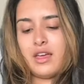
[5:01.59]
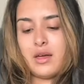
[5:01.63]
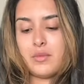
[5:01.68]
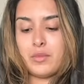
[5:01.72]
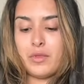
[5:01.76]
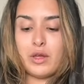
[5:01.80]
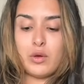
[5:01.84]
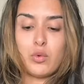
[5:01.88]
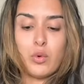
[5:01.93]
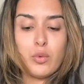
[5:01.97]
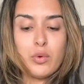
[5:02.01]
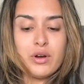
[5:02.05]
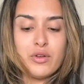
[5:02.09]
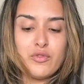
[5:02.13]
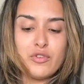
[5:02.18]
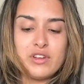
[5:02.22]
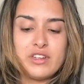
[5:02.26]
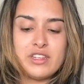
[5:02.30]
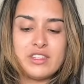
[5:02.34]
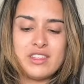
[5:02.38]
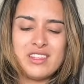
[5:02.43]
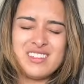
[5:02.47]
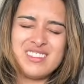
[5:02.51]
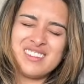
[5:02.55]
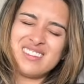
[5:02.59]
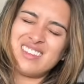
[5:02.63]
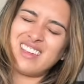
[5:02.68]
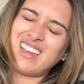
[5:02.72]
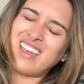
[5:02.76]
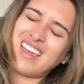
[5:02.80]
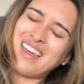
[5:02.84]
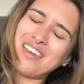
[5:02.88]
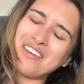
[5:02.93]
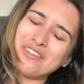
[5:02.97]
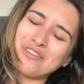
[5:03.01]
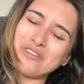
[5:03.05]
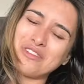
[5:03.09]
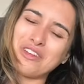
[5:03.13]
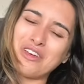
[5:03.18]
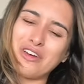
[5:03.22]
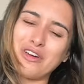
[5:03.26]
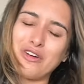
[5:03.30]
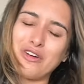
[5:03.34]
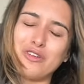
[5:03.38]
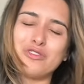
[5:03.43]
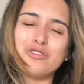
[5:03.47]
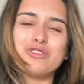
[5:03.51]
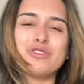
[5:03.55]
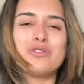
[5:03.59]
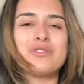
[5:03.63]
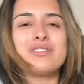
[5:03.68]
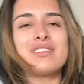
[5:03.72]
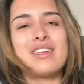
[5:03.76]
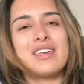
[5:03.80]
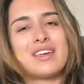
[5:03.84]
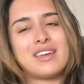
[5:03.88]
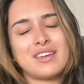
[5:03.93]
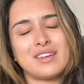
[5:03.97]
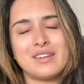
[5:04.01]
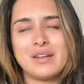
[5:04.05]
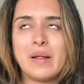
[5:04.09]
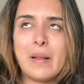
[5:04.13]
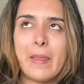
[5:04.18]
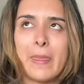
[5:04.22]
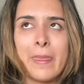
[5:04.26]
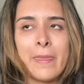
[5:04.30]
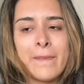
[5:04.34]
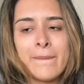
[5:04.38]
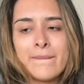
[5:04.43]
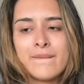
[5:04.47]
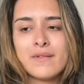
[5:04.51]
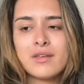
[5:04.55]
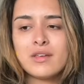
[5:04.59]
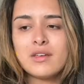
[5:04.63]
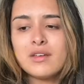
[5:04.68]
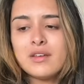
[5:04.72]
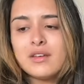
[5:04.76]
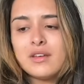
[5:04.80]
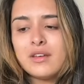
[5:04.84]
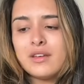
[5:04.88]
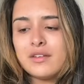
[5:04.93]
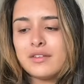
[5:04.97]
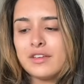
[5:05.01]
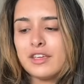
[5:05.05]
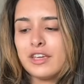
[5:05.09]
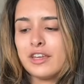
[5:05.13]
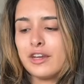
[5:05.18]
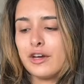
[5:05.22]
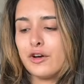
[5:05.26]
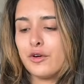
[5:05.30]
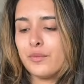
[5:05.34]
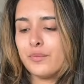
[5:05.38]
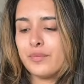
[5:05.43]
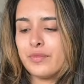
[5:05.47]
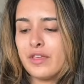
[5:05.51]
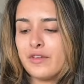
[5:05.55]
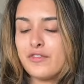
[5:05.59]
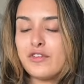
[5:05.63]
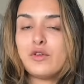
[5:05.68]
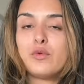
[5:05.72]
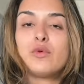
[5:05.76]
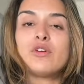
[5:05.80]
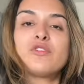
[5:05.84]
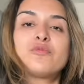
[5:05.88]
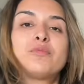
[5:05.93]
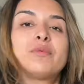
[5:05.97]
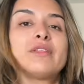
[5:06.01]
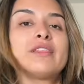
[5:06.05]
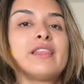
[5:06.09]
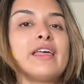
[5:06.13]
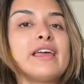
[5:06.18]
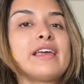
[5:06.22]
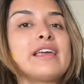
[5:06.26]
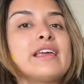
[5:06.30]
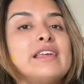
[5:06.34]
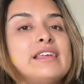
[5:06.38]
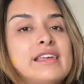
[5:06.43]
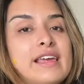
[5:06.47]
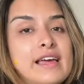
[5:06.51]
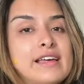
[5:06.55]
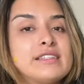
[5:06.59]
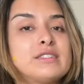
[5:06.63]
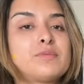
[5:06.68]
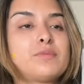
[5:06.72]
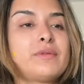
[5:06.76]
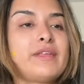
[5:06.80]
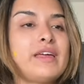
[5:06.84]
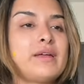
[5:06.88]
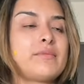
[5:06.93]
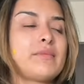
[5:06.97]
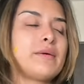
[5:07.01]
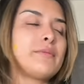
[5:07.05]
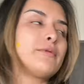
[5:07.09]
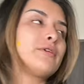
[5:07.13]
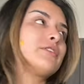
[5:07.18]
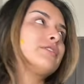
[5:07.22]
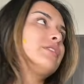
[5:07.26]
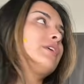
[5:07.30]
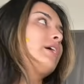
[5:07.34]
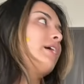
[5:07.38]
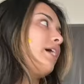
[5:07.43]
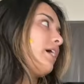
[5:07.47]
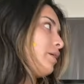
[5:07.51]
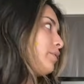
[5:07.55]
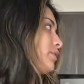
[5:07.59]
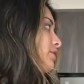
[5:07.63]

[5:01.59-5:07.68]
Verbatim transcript: I'm like, well, what if we did this? He's like, I don't know. So it's like, you know, if he would have been like, yes, plan my birthday, I